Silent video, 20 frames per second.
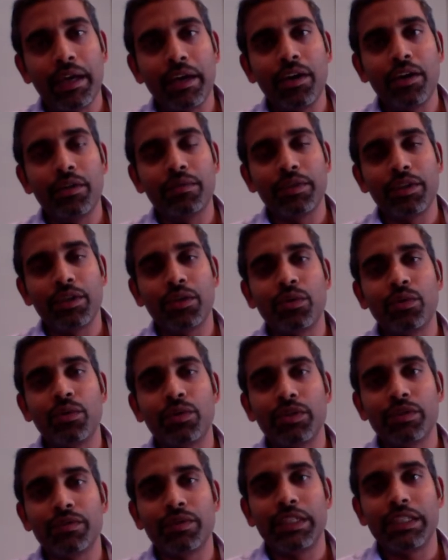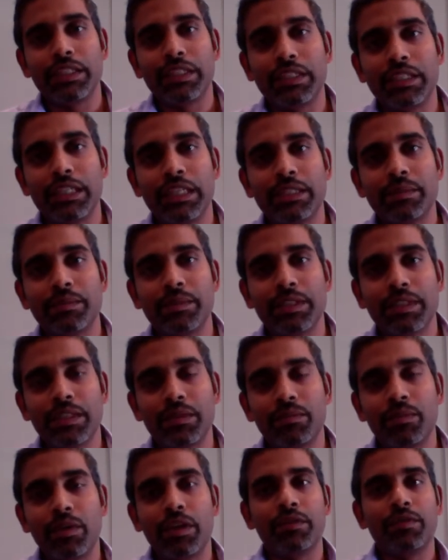over the course of these assessments,
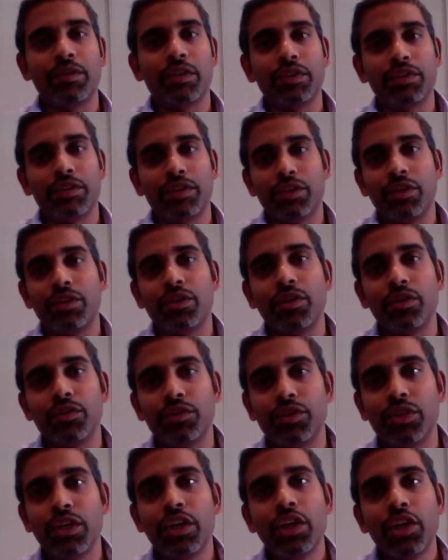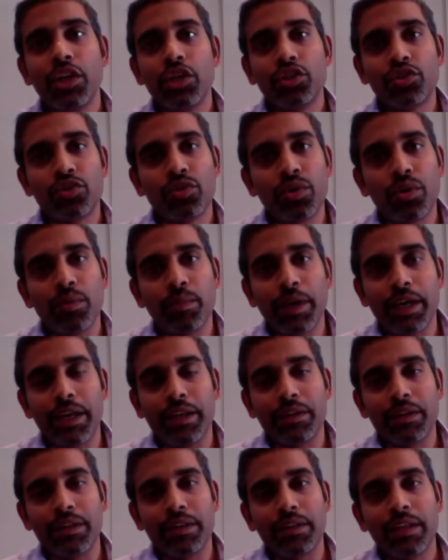and one of those includes trauma.
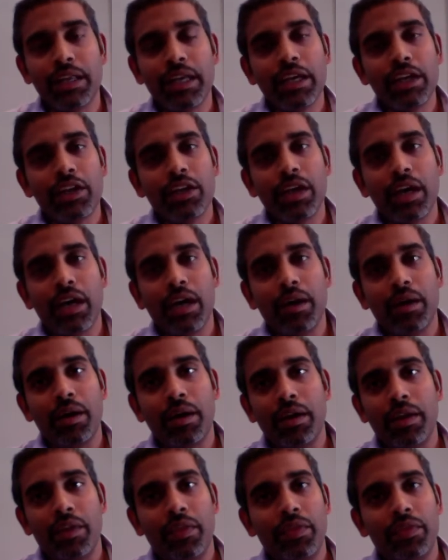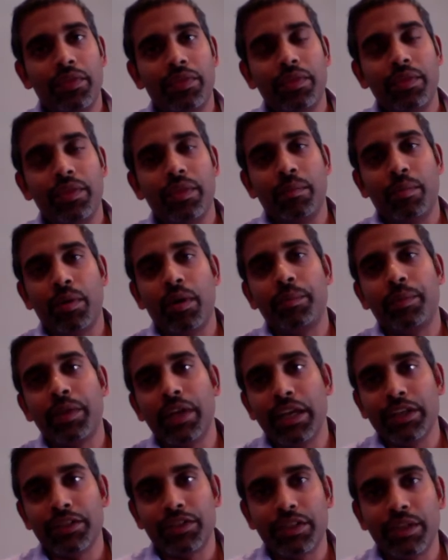And the
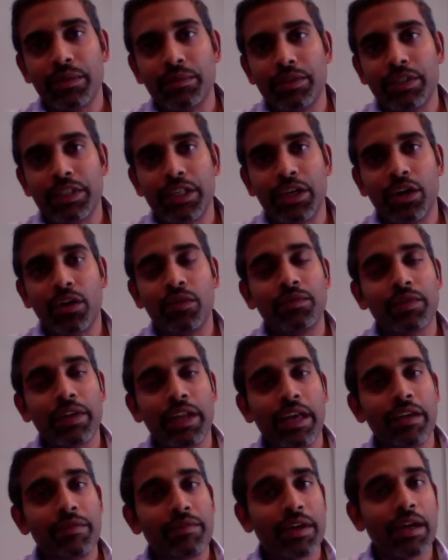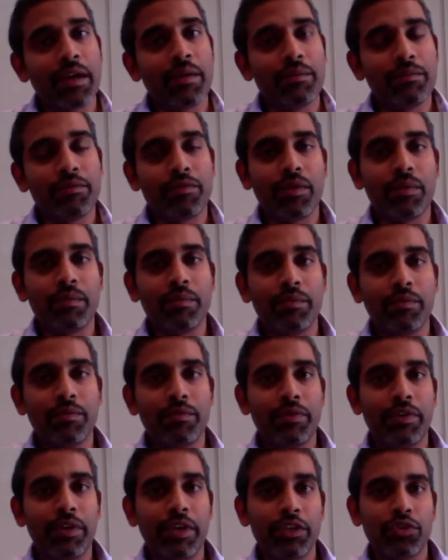population that we see often have come from
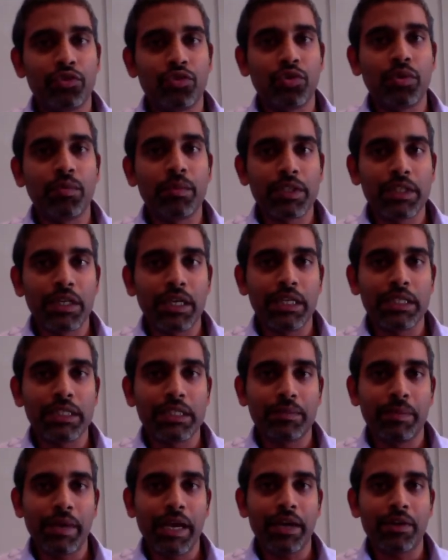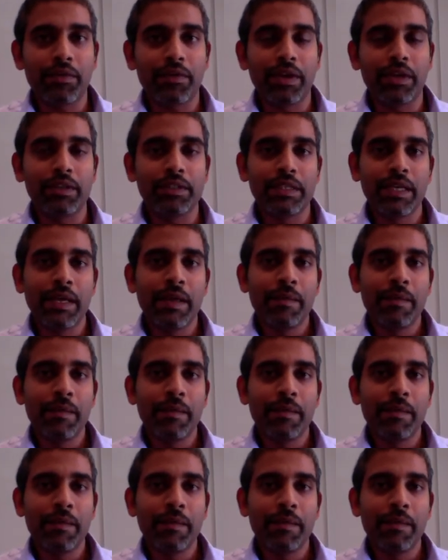really traumatized backgrounds,